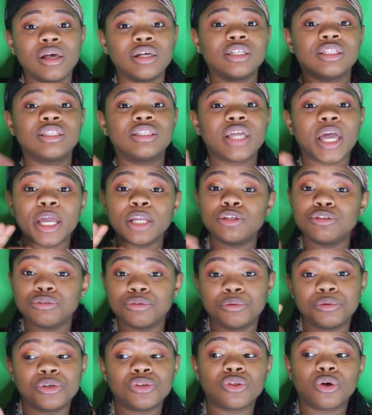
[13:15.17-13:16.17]
stay
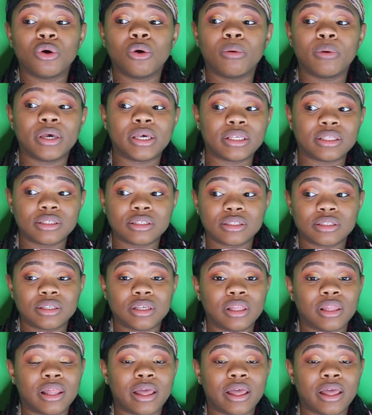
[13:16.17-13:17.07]
true to the quiz.